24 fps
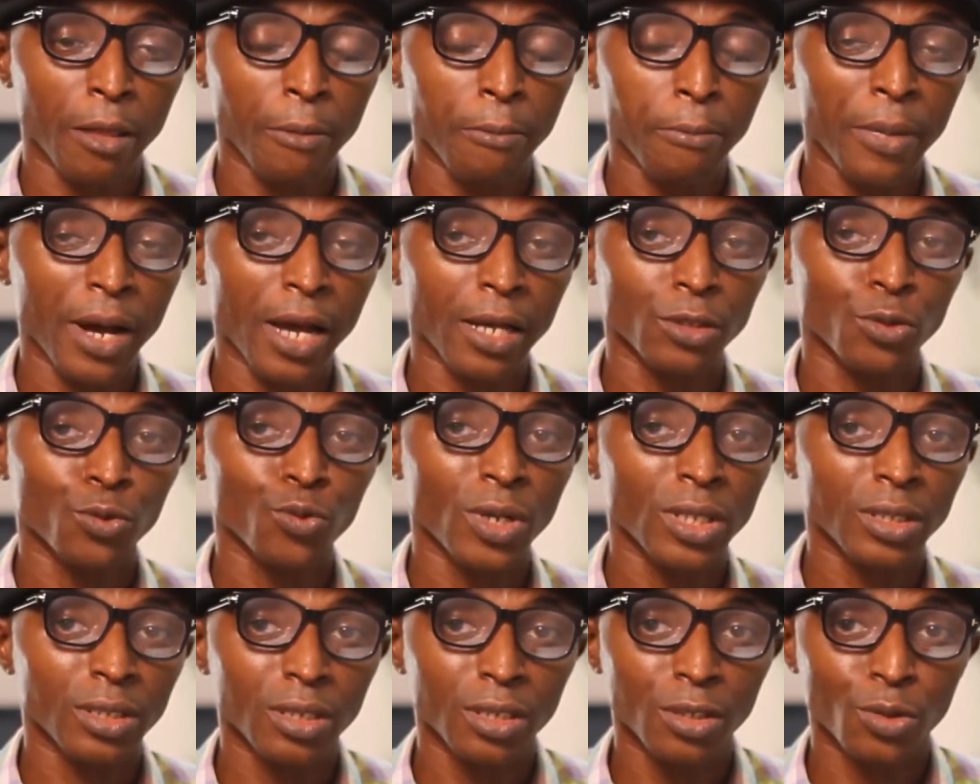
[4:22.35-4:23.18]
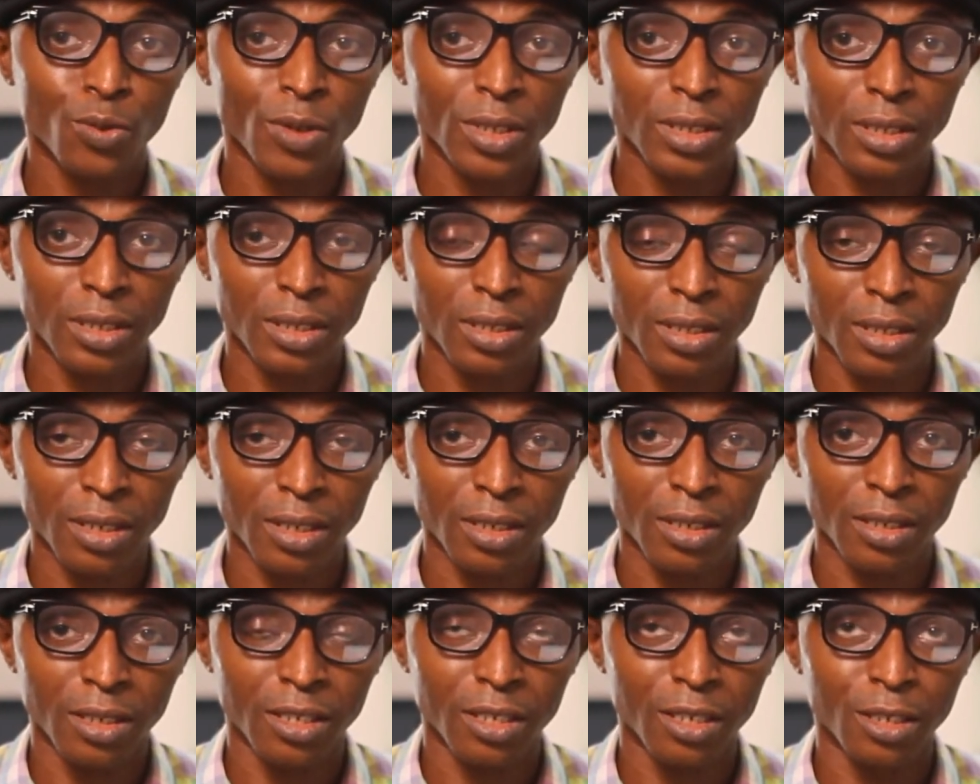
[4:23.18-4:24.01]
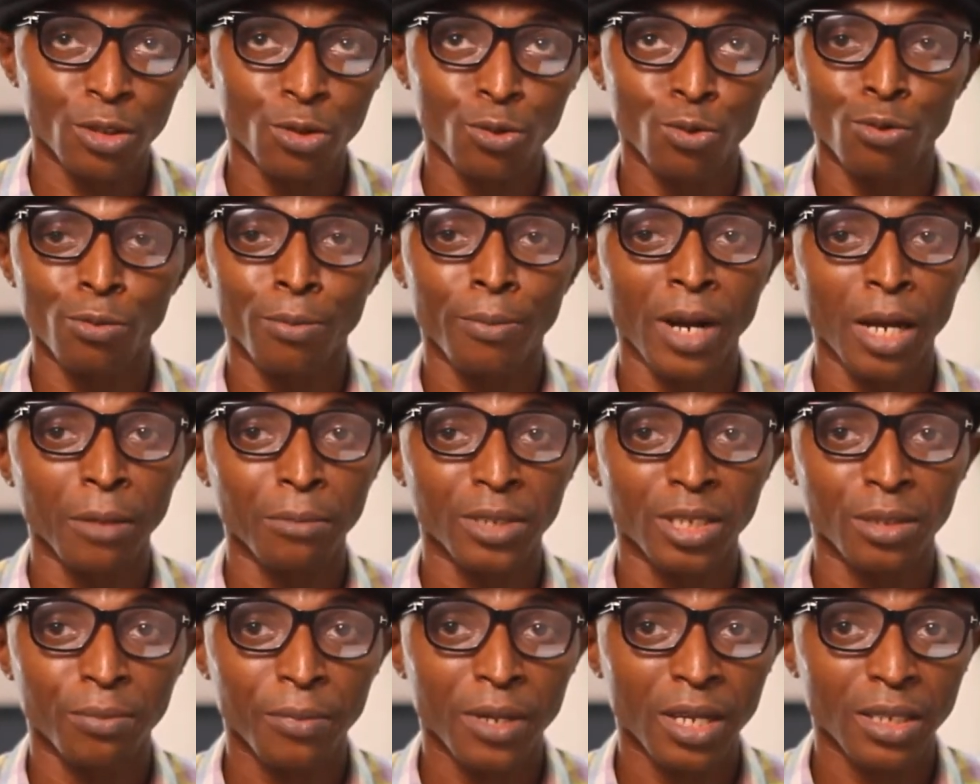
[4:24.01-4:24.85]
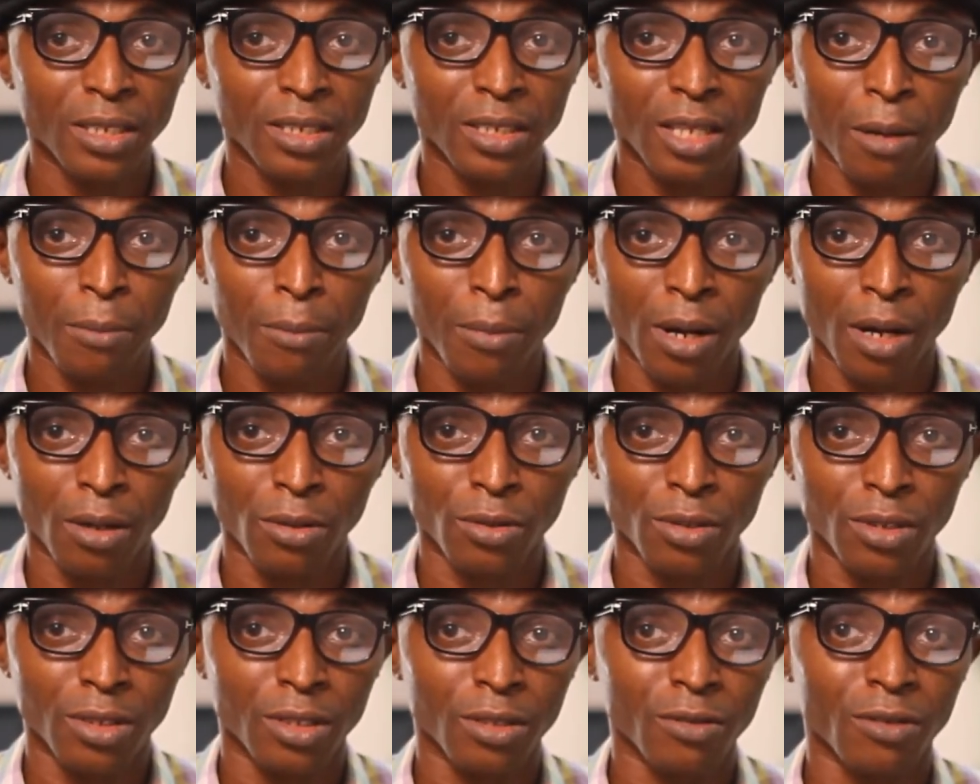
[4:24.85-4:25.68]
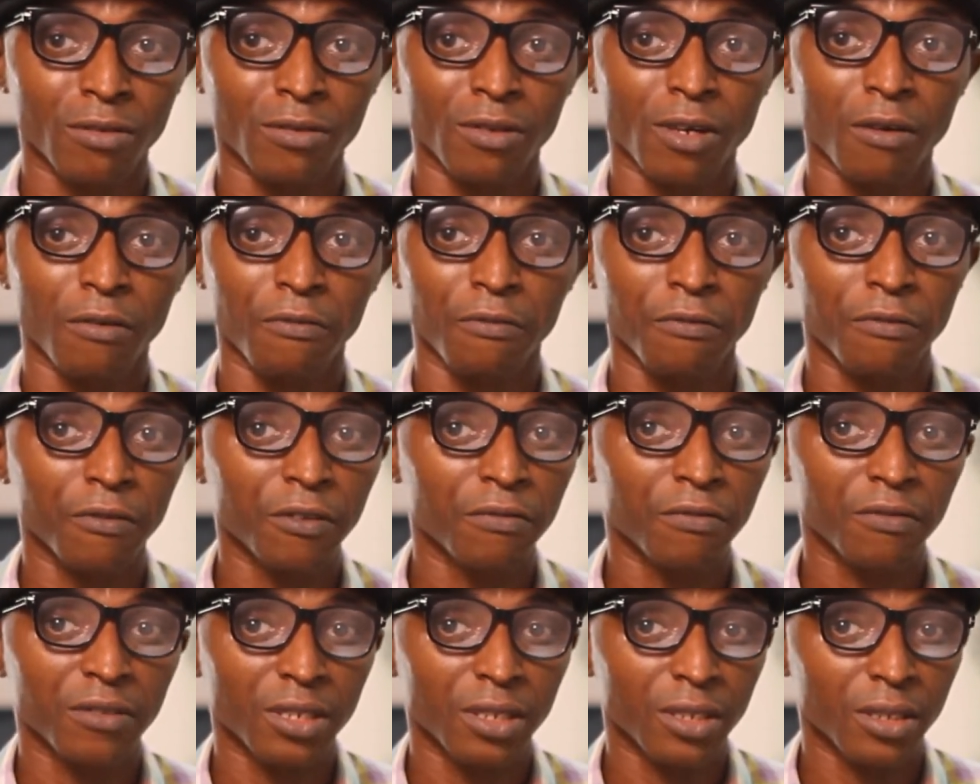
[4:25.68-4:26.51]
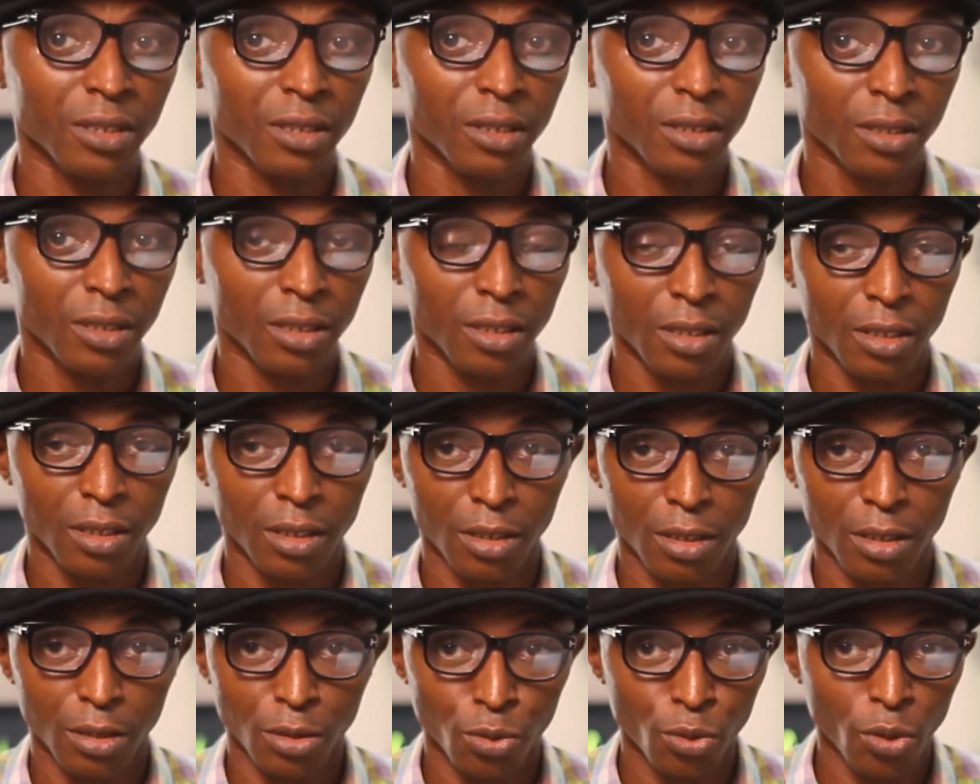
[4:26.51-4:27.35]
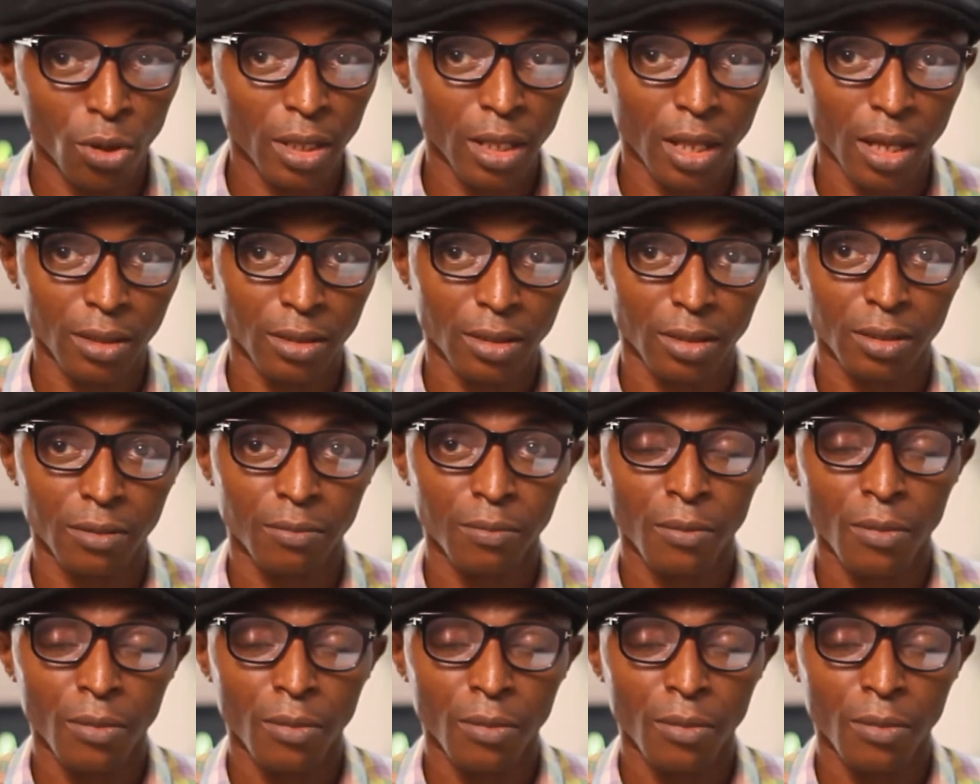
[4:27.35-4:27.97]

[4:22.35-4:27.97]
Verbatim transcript: By 2023, you might be spending about $350,